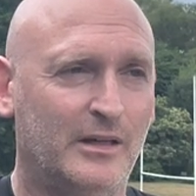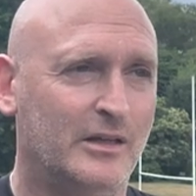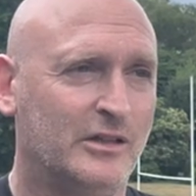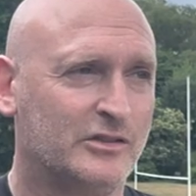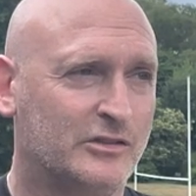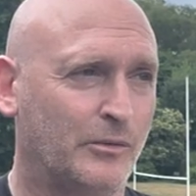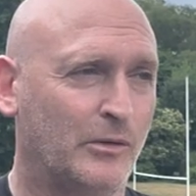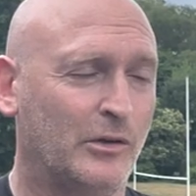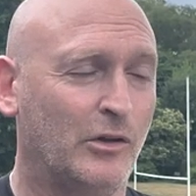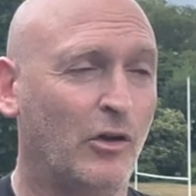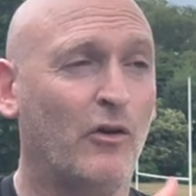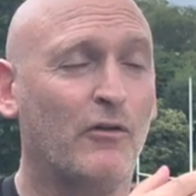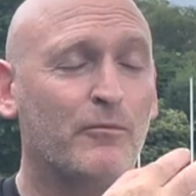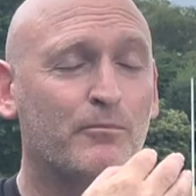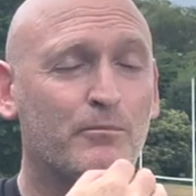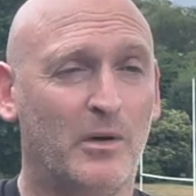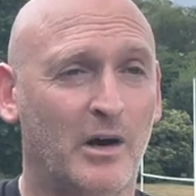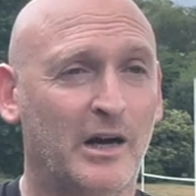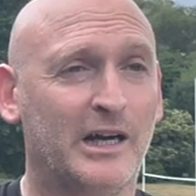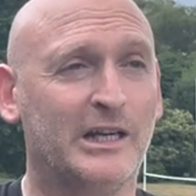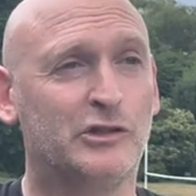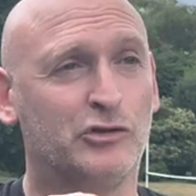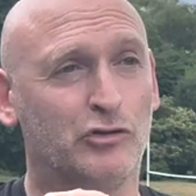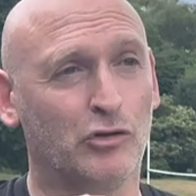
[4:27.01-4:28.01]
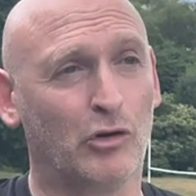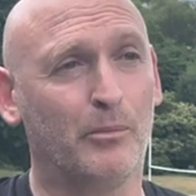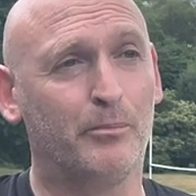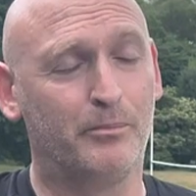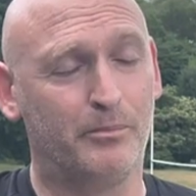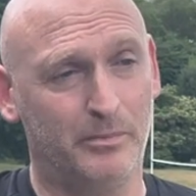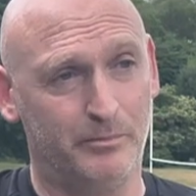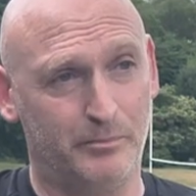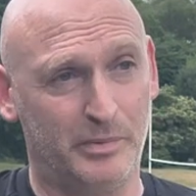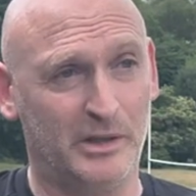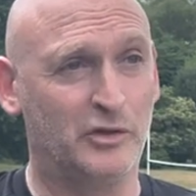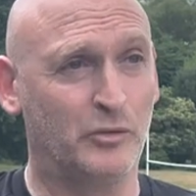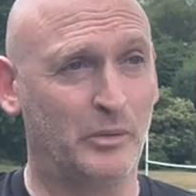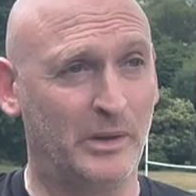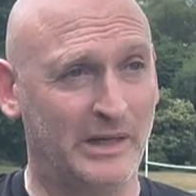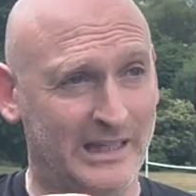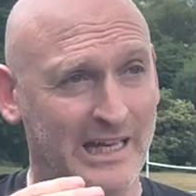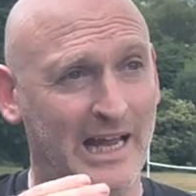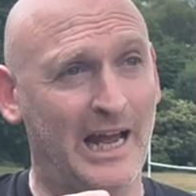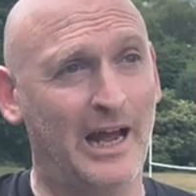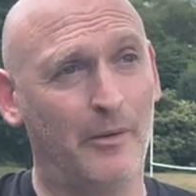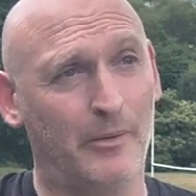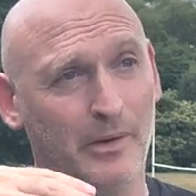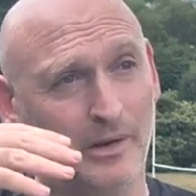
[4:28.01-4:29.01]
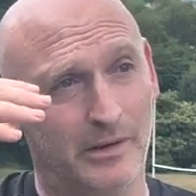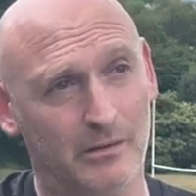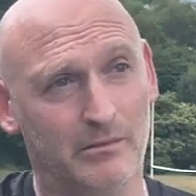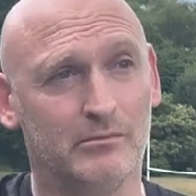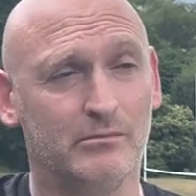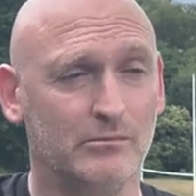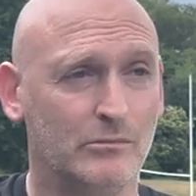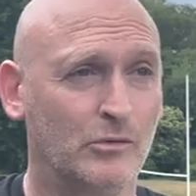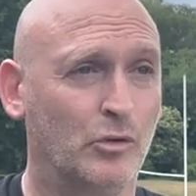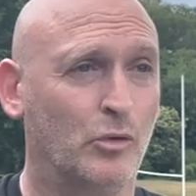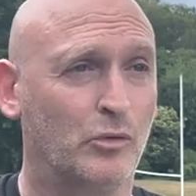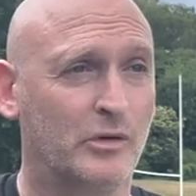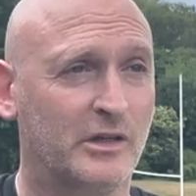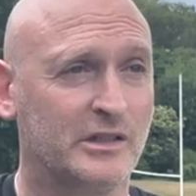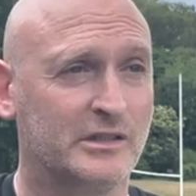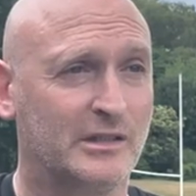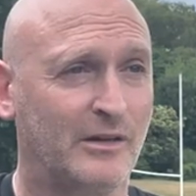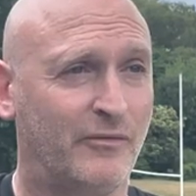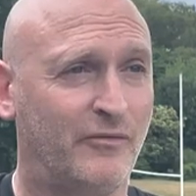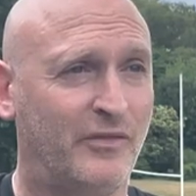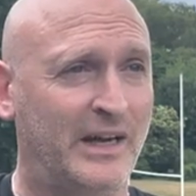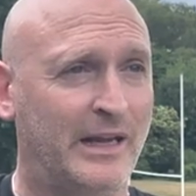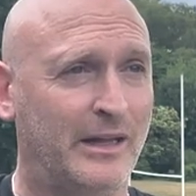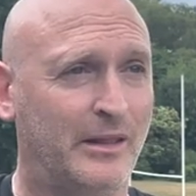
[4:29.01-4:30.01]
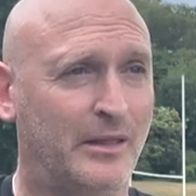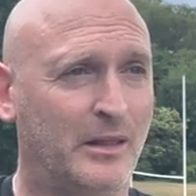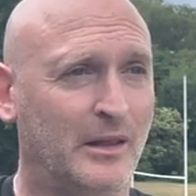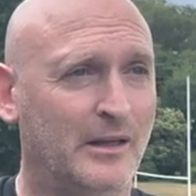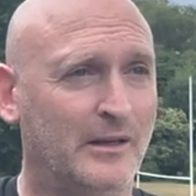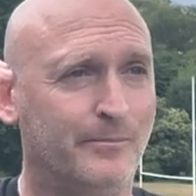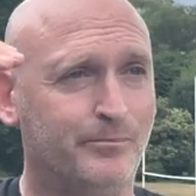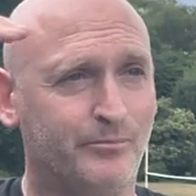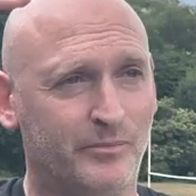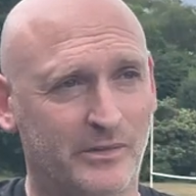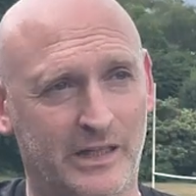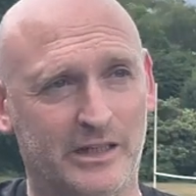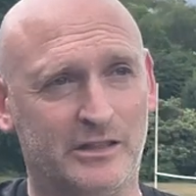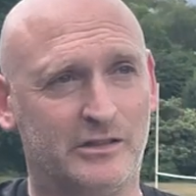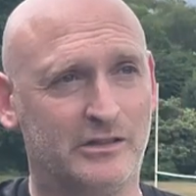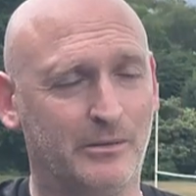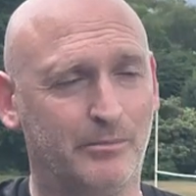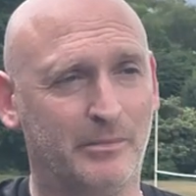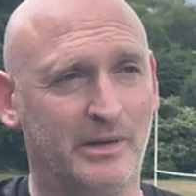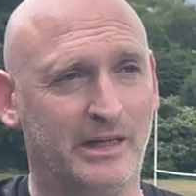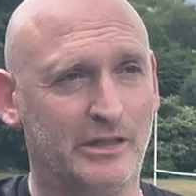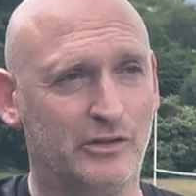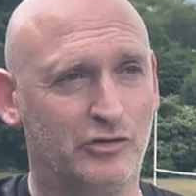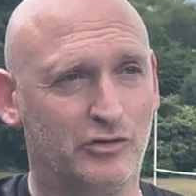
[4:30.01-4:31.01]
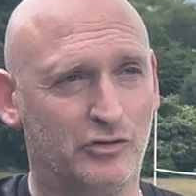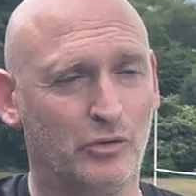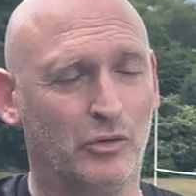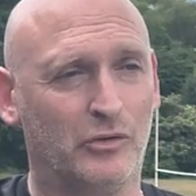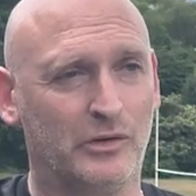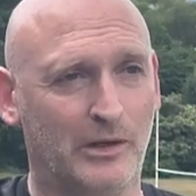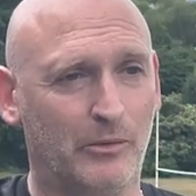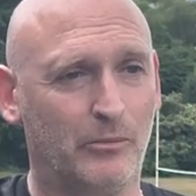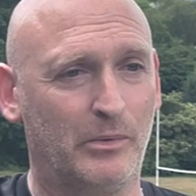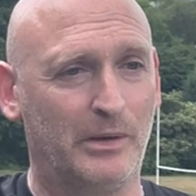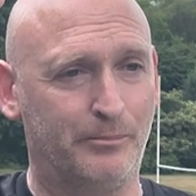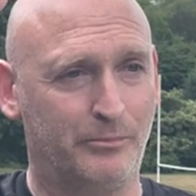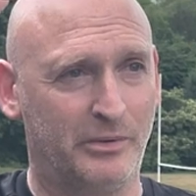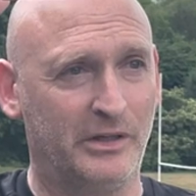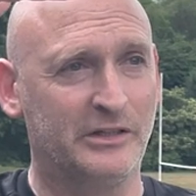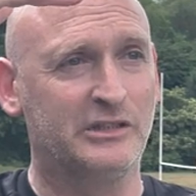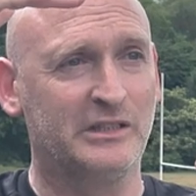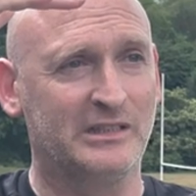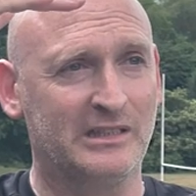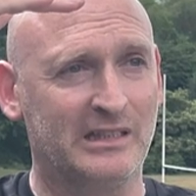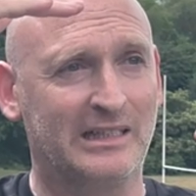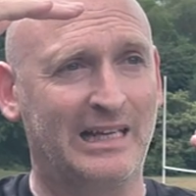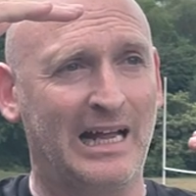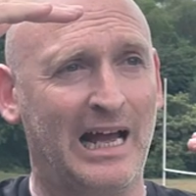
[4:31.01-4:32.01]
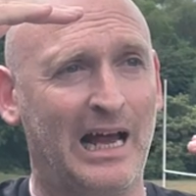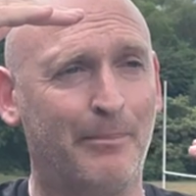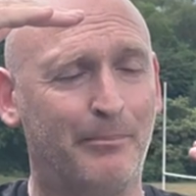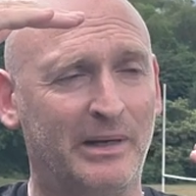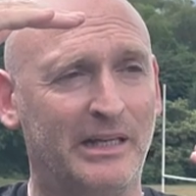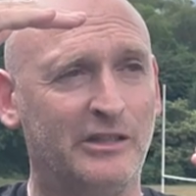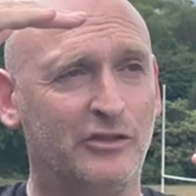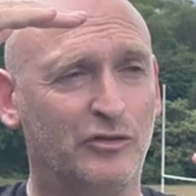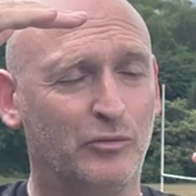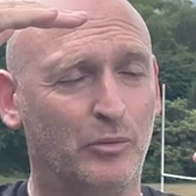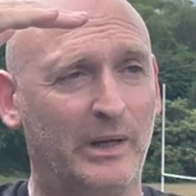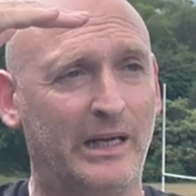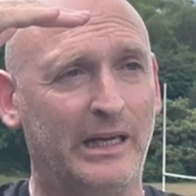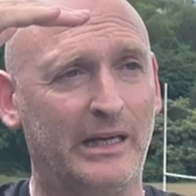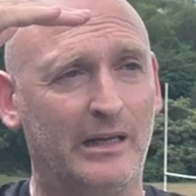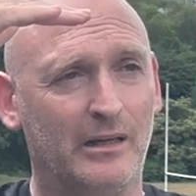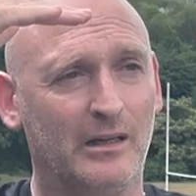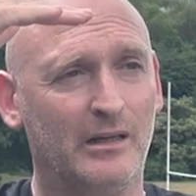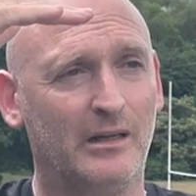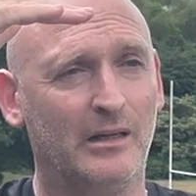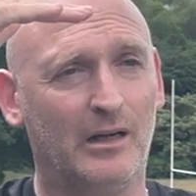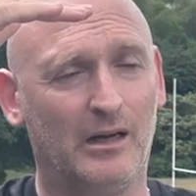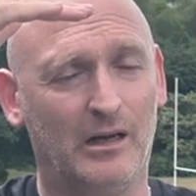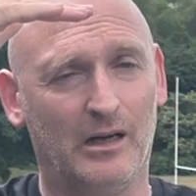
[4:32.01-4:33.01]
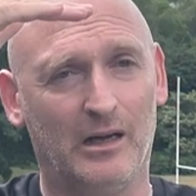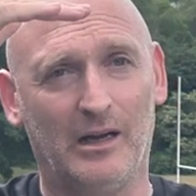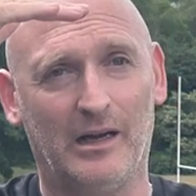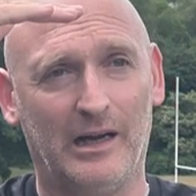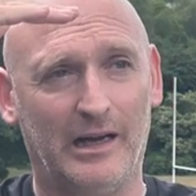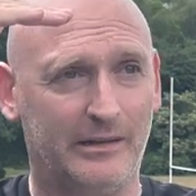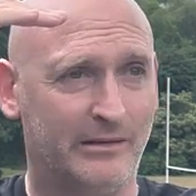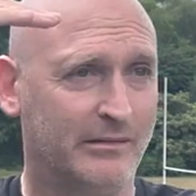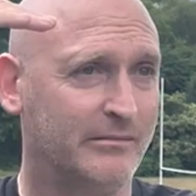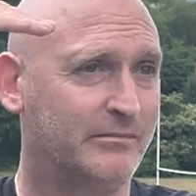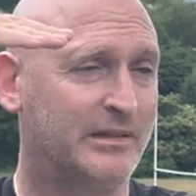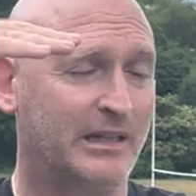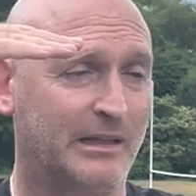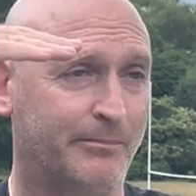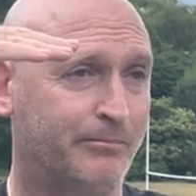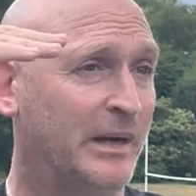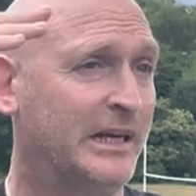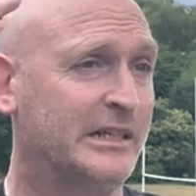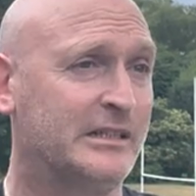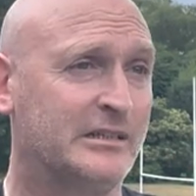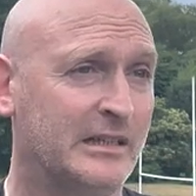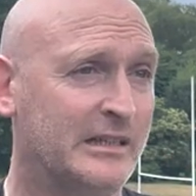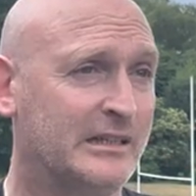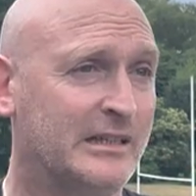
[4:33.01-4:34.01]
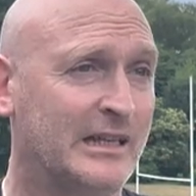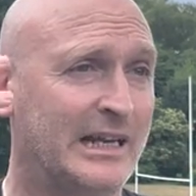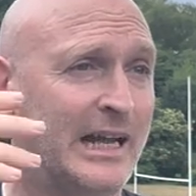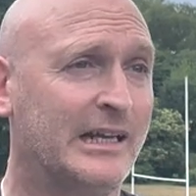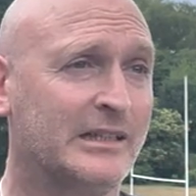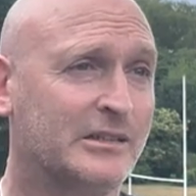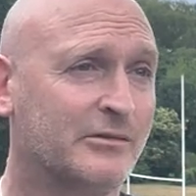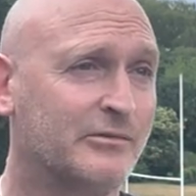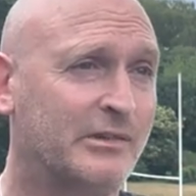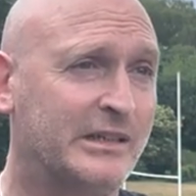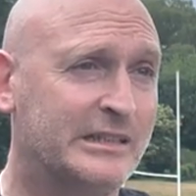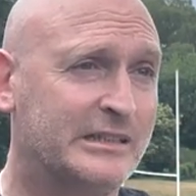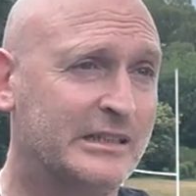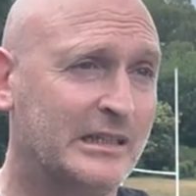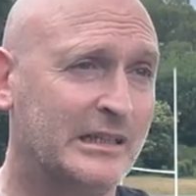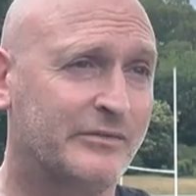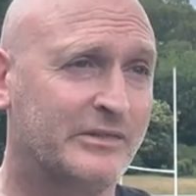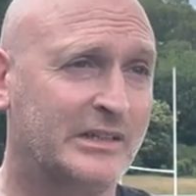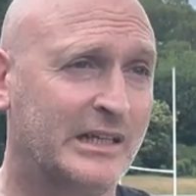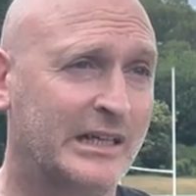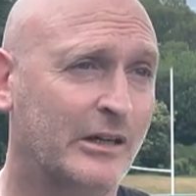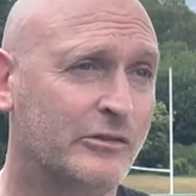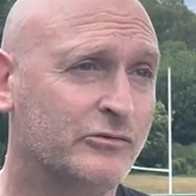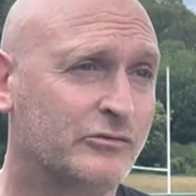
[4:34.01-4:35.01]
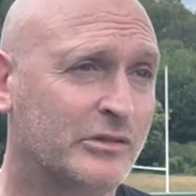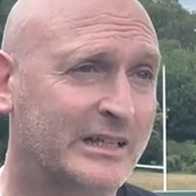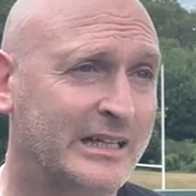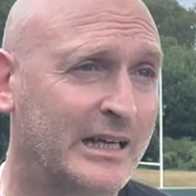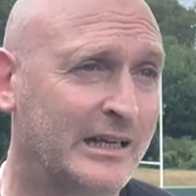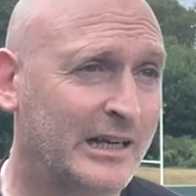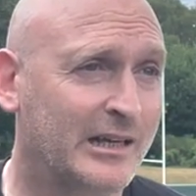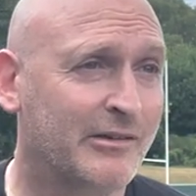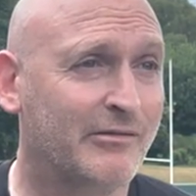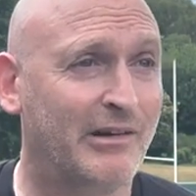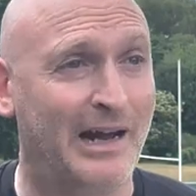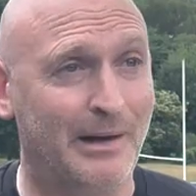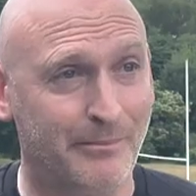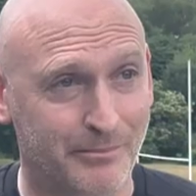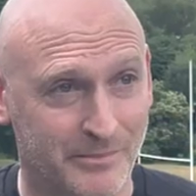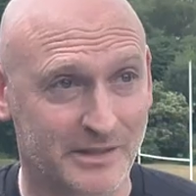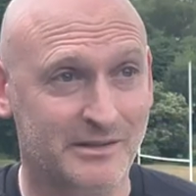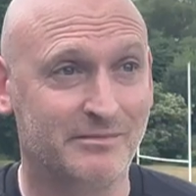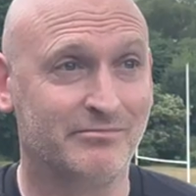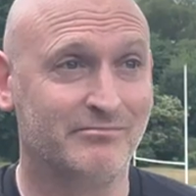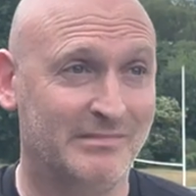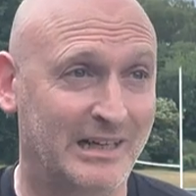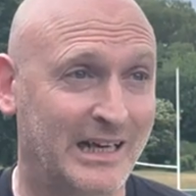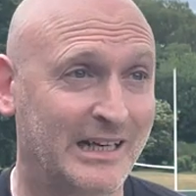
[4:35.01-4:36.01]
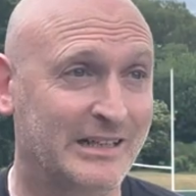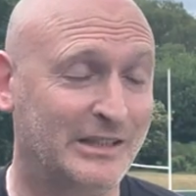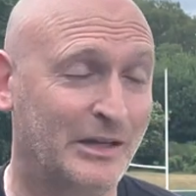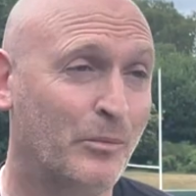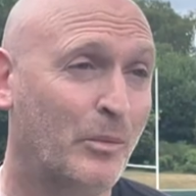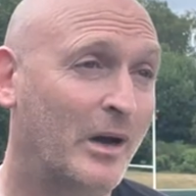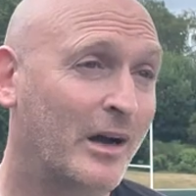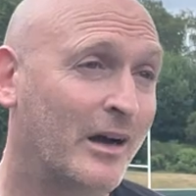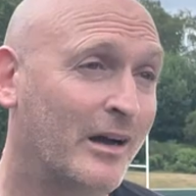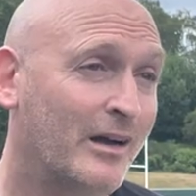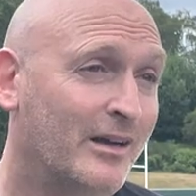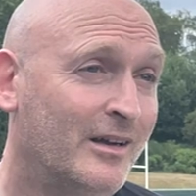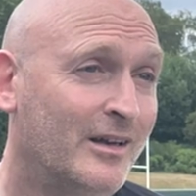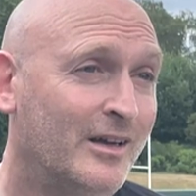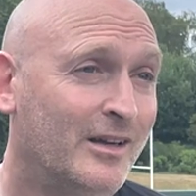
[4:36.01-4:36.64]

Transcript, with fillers: So a lot of my job between now and August the 5th is to make sure that we're bridging the gap each week uh, and basically the lads are ready to lift 100 kilograms as it were